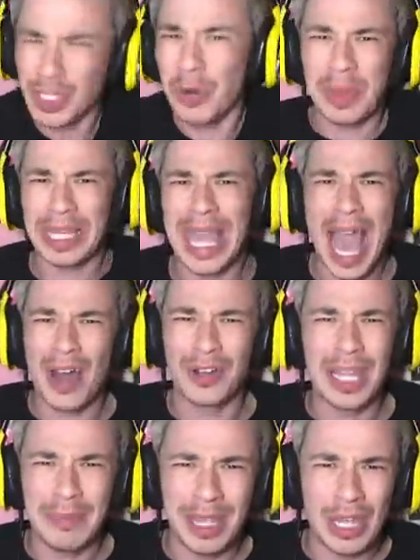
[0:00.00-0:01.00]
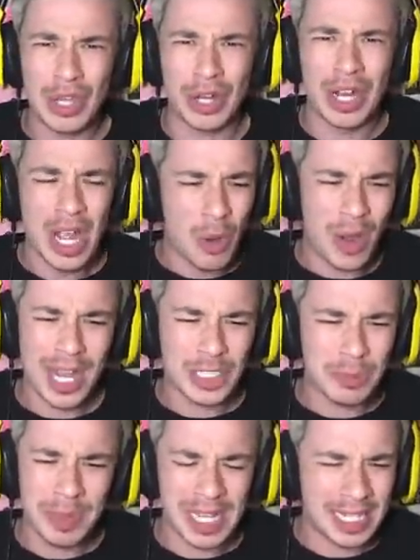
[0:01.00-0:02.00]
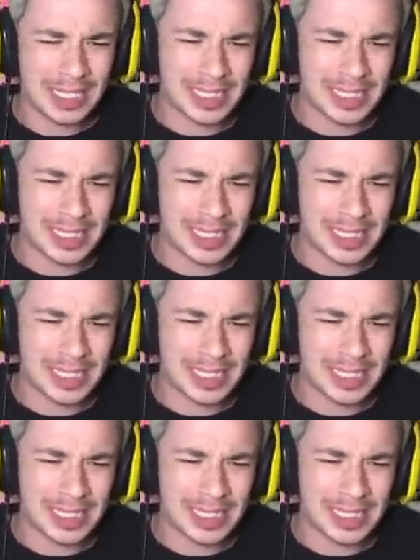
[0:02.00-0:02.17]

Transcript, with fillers: you don't really counter them either. Why aren't you playing